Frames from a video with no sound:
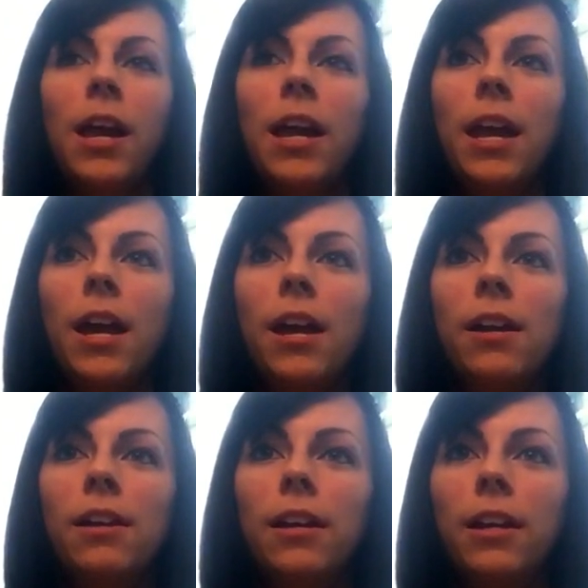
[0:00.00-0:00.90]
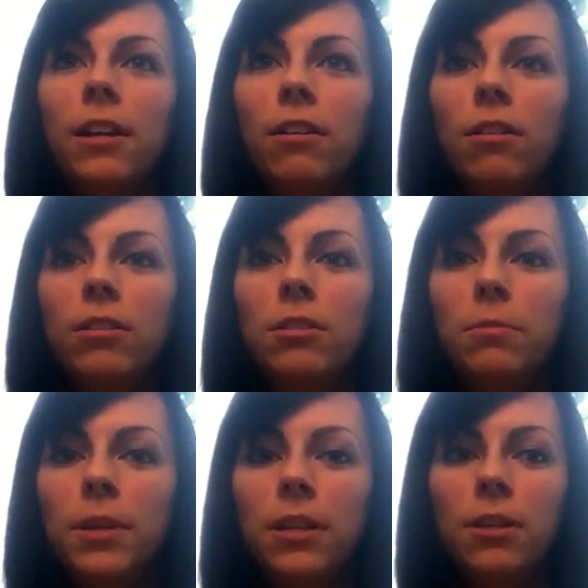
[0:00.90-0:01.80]
And it can also
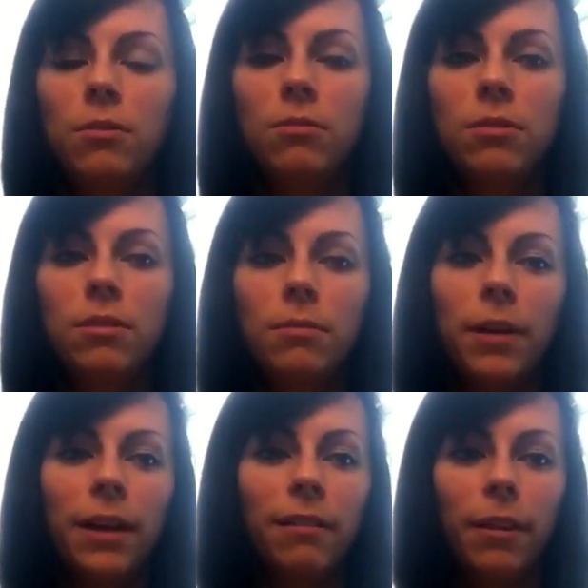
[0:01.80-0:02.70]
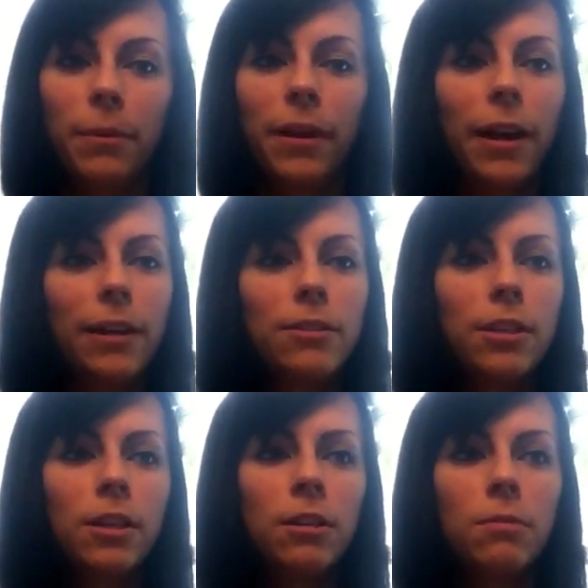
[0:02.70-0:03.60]
be used to make lemon ice
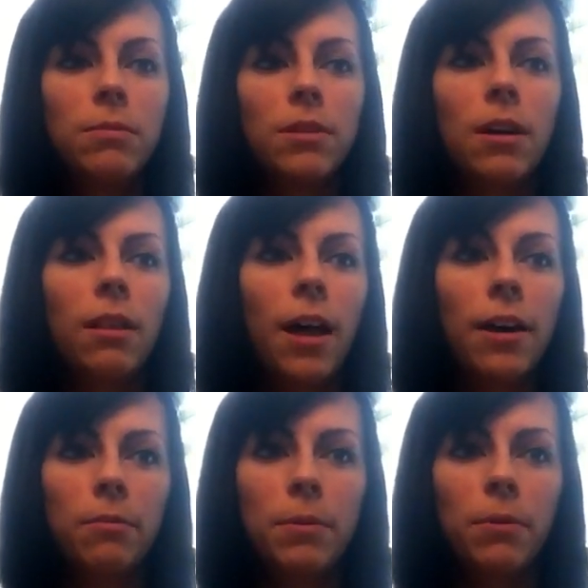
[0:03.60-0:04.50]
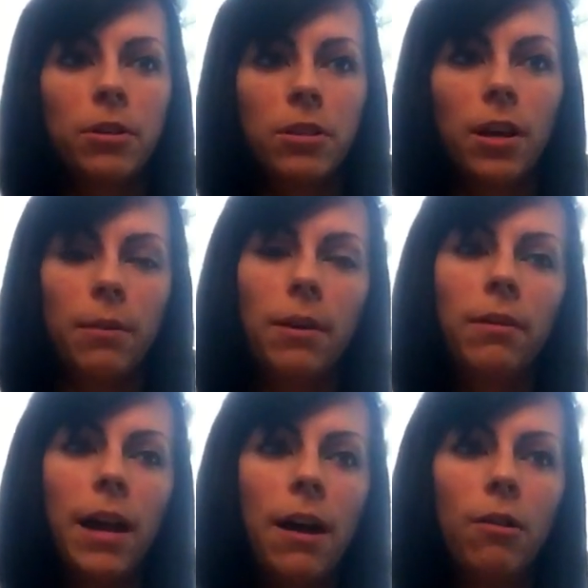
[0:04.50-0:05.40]
cubes. A lot of people are talking about
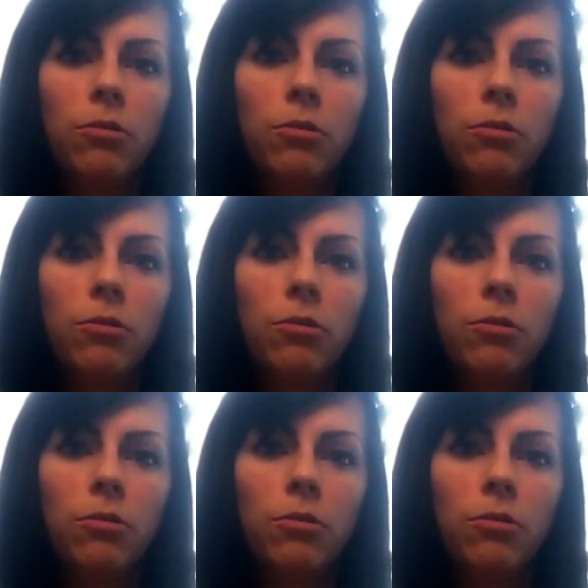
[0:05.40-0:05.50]
now